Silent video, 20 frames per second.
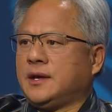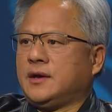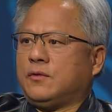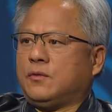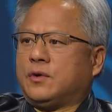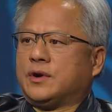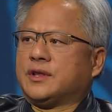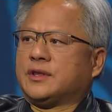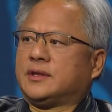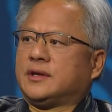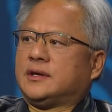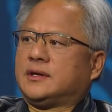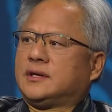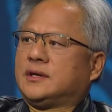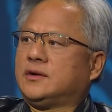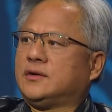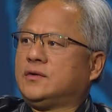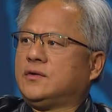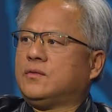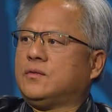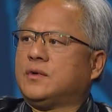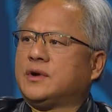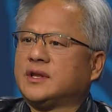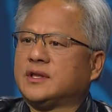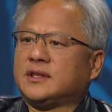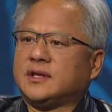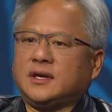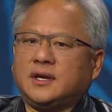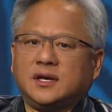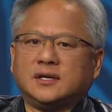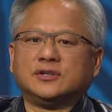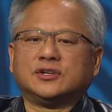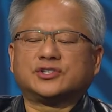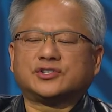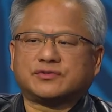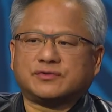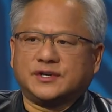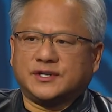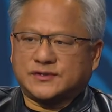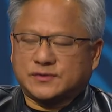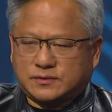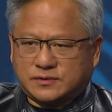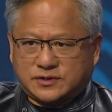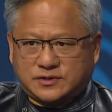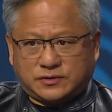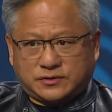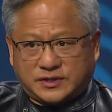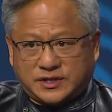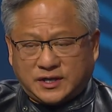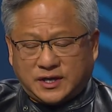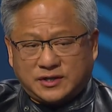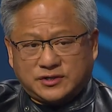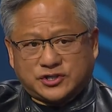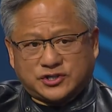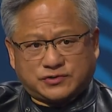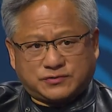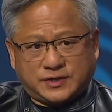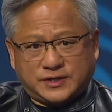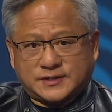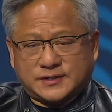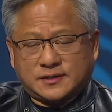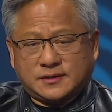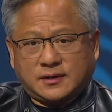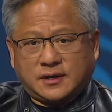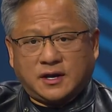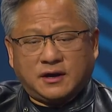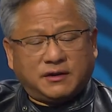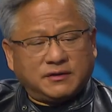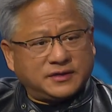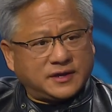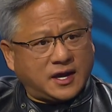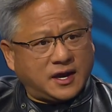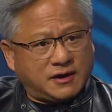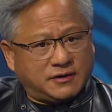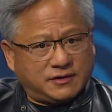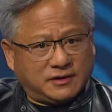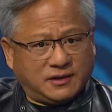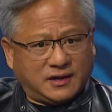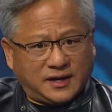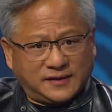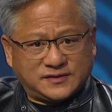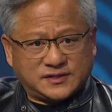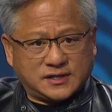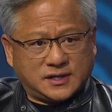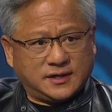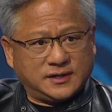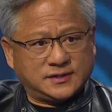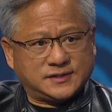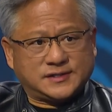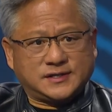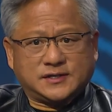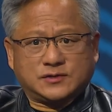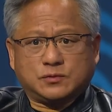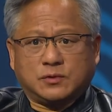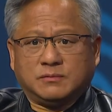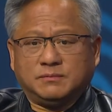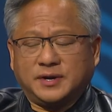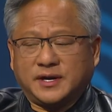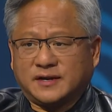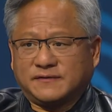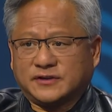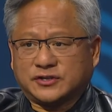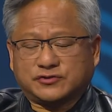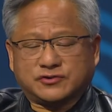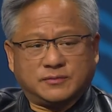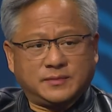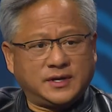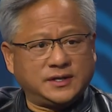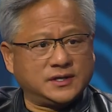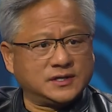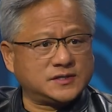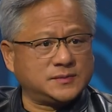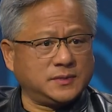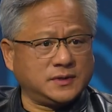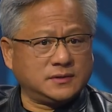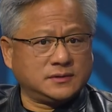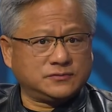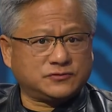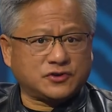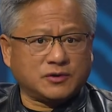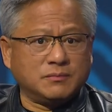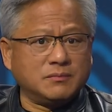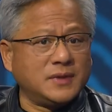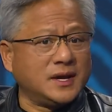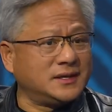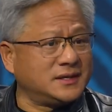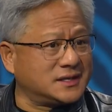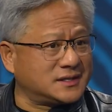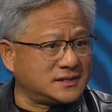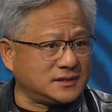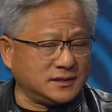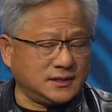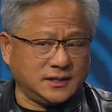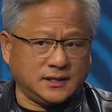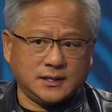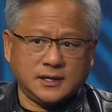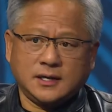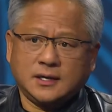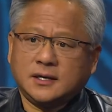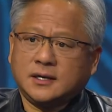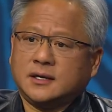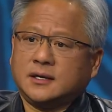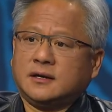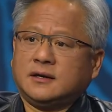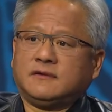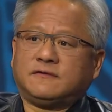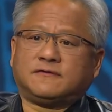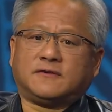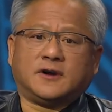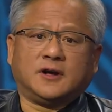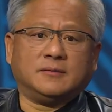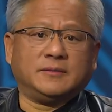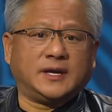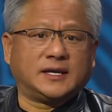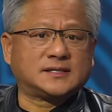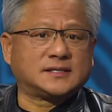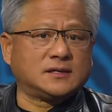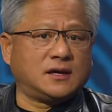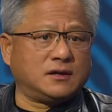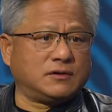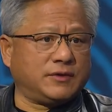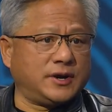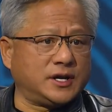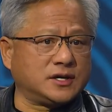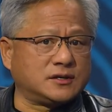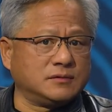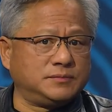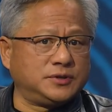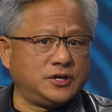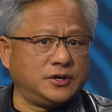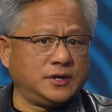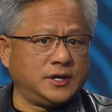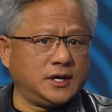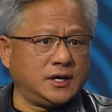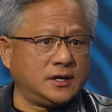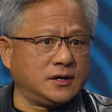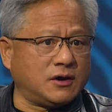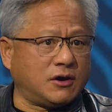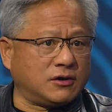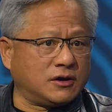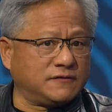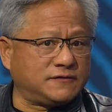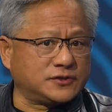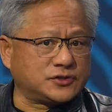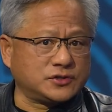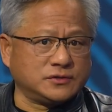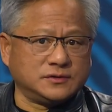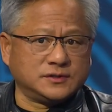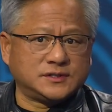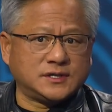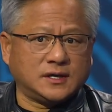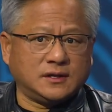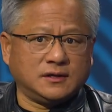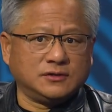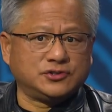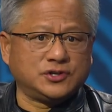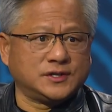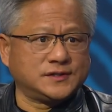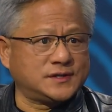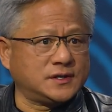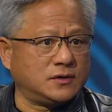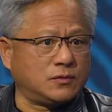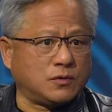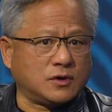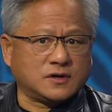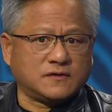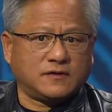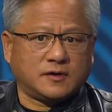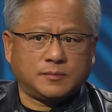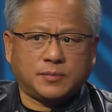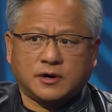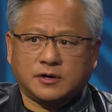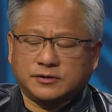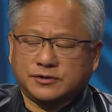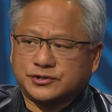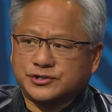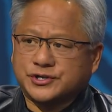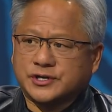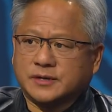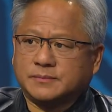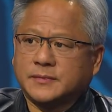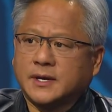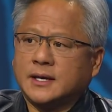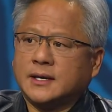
one of the one of the industries, or the industries, healthcare and life sciences will benefit tremendous, tremendously from accelerated computing, artificial intelligence, and the work of our partnership.